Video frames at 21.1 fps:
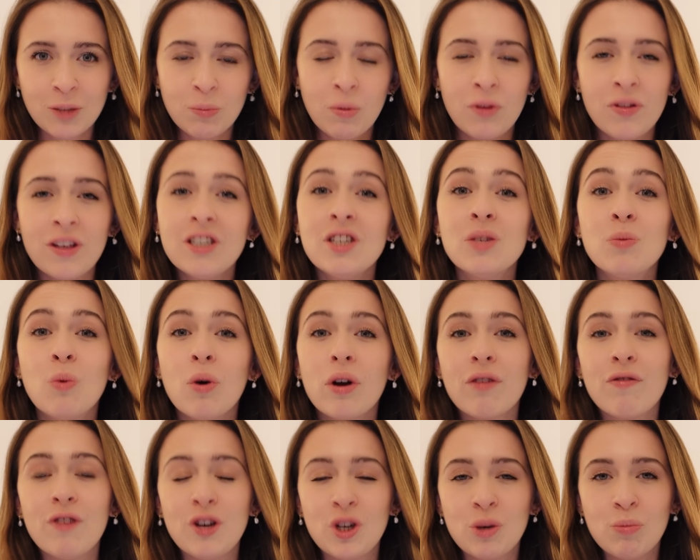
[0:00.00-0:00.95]
but this is what
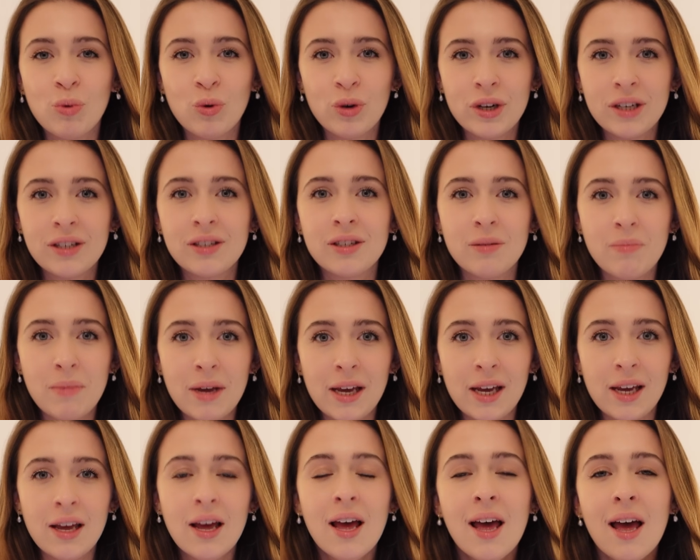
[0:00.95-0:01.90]
a vision board is to
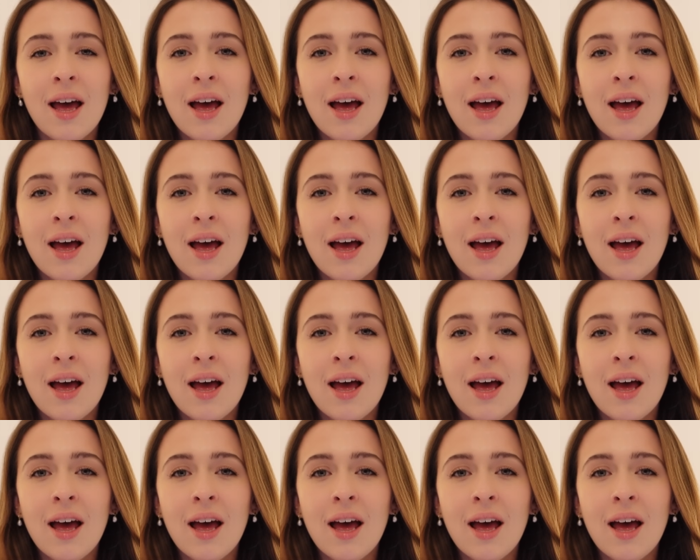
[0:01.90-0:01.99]
me.